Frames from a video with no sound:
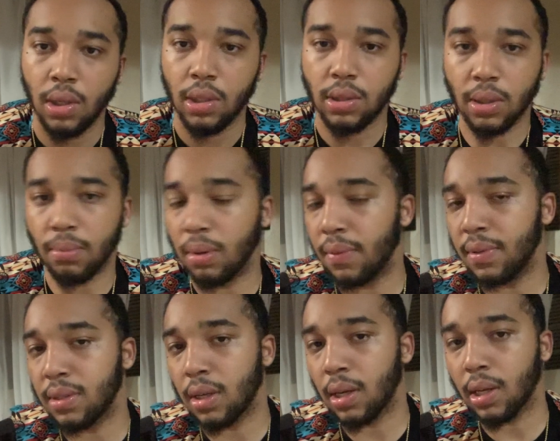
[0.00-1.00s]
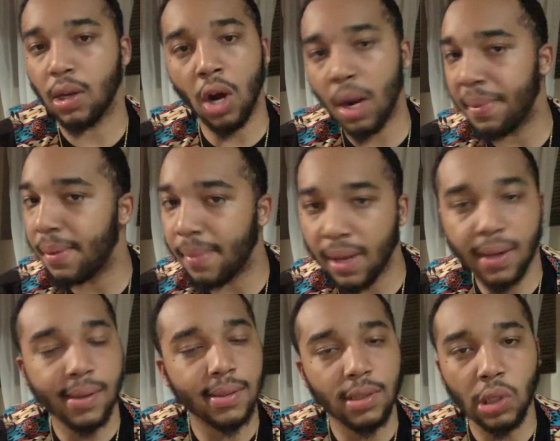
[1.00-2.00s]
some brothers are garment
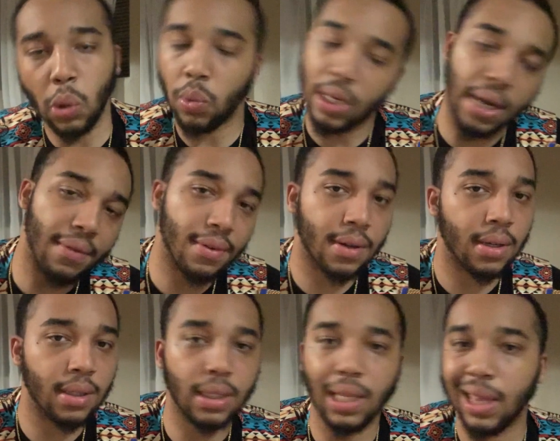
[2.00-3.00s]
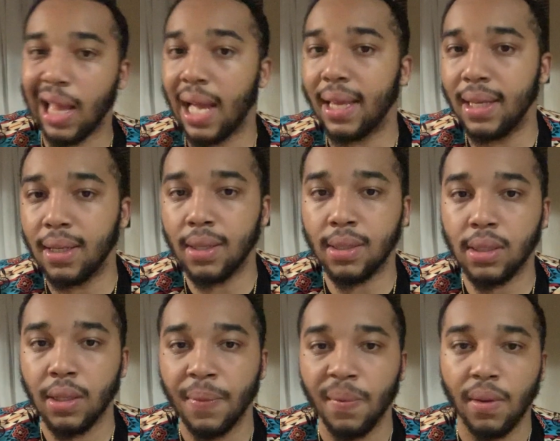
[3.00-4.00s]
makers, you know, whatever the lot is,
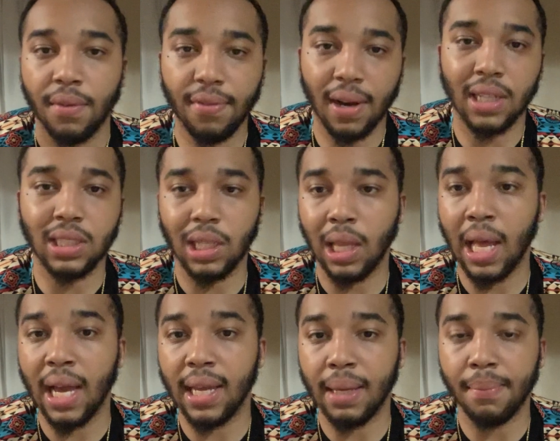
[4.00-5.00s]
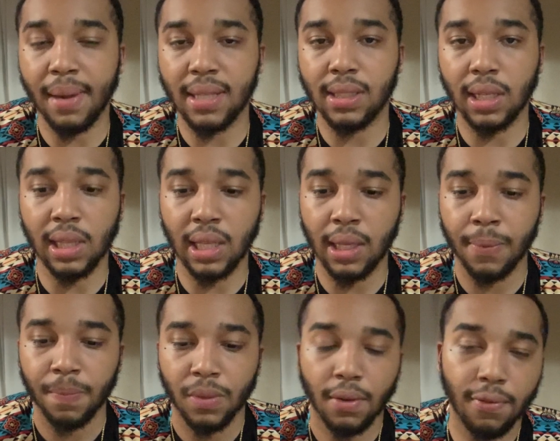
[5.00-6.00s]
find your lot and basically
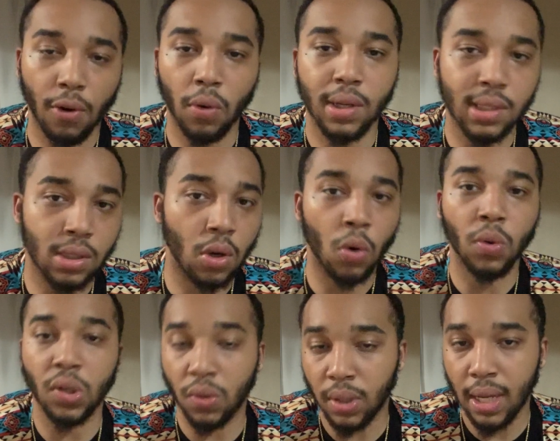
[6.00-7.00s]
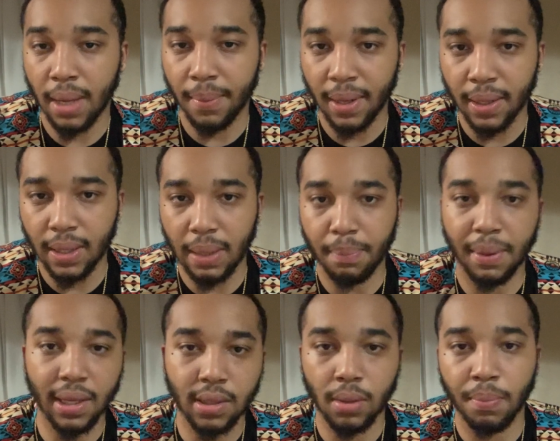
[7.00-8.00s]
focus and hone on that, man, and be
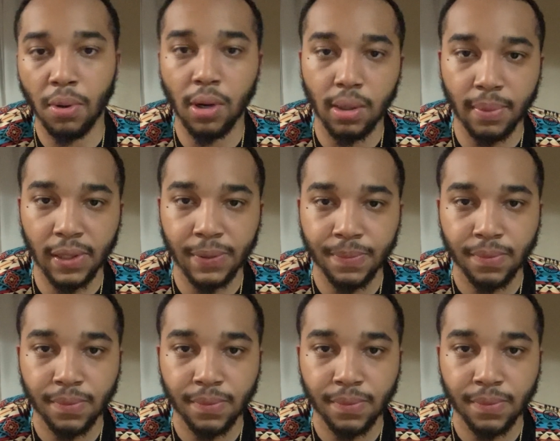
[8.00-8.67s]
a support, man.